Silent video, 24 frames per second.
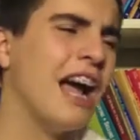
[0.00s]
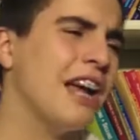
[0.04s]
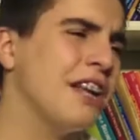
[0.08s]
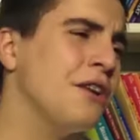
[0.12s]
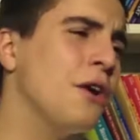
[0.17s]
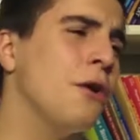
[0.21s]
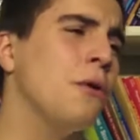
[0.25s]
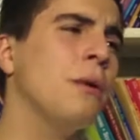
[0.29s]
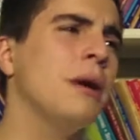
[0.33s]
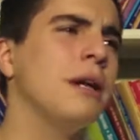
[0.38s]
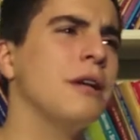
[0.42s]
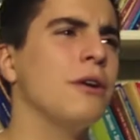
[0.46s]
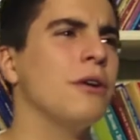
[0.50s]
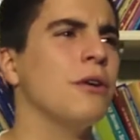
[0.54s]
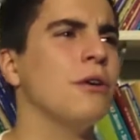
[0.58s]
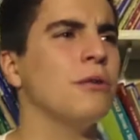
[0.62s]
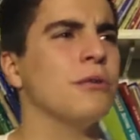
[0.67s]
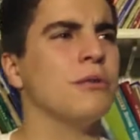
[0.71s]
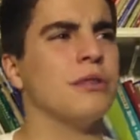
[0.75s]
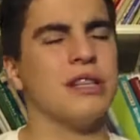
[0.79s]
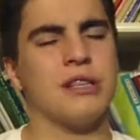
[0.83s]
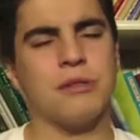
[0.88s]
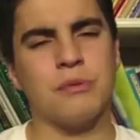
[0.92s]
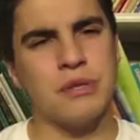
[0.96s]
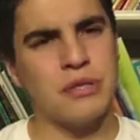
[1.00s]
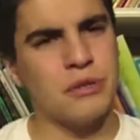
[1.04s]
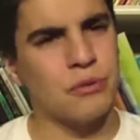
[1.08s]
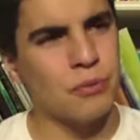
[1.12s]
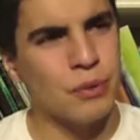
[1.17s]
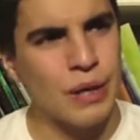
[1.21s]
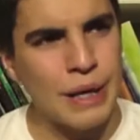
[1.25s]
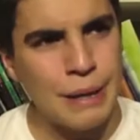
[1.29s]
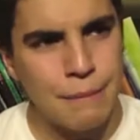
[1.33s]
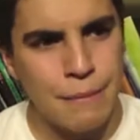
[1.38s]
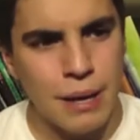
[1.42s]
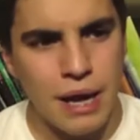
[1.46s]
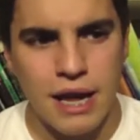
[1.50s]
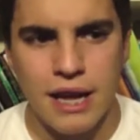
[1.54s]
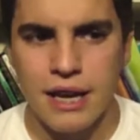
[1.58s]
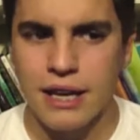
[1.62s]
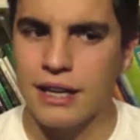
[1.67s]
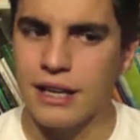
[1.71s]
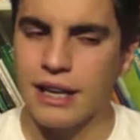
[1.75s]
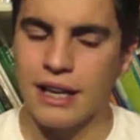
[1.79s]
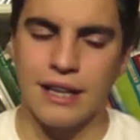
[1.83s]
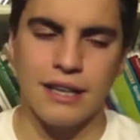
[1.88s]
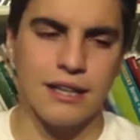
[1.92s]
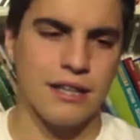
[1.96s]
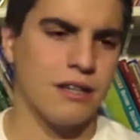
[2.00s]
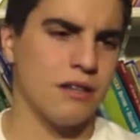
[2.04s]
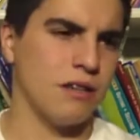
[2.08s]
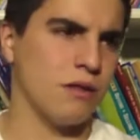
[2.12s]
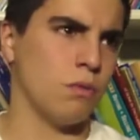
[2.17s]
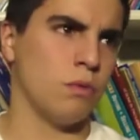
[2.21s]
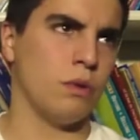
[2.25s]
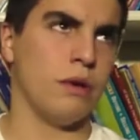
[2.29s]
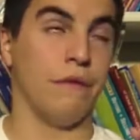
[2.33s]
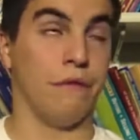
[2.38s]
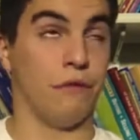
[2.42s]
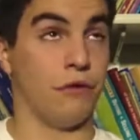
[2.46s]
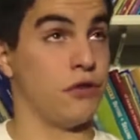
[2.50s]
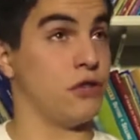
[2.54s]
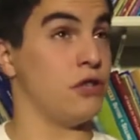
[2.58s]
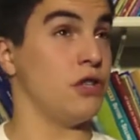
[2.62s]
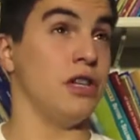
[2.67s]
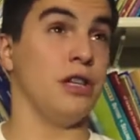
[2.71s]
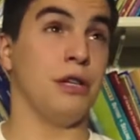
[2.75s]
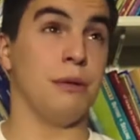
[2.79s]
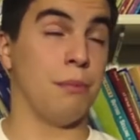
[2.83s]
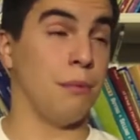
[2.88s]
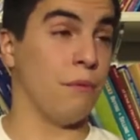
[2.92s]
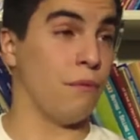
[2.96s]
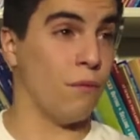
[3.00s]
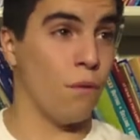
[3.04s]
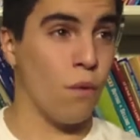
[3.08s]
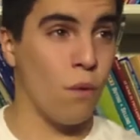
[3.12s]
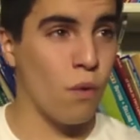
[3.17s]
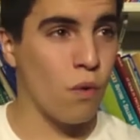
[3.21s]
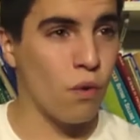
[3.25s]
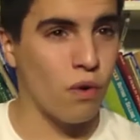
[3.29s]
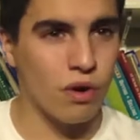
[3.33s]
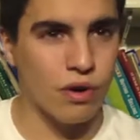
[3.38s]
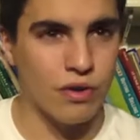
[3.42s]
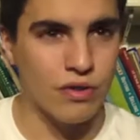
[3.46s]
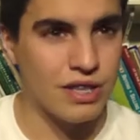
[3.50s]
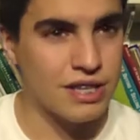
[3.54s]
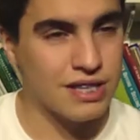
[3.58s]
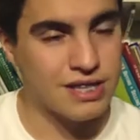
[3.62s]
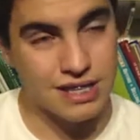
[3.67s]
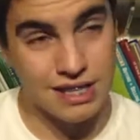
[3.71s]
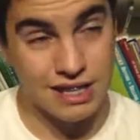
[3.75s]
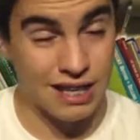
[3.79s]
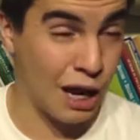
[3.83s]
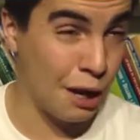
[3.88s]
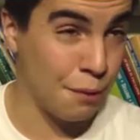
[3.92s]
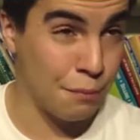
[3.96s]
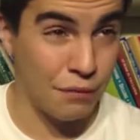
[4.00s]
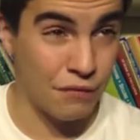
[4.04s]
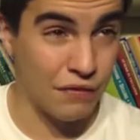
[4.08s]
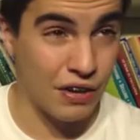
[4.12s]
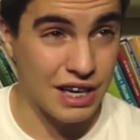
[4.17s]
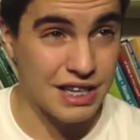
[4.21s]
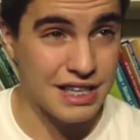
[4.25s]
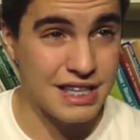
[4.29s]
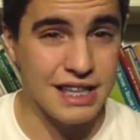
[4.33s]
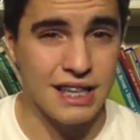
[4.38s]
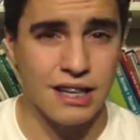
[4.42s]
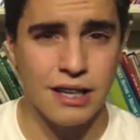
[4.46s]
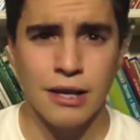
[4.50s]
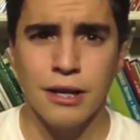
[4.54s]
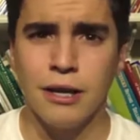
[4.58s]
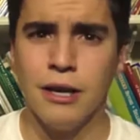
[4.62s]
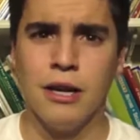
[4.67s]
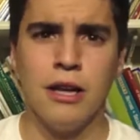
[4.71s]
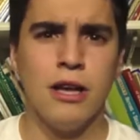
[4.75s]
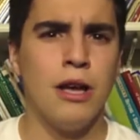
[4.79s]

I know, I know, this was a remake and uh, we've seen it before, this type of idea,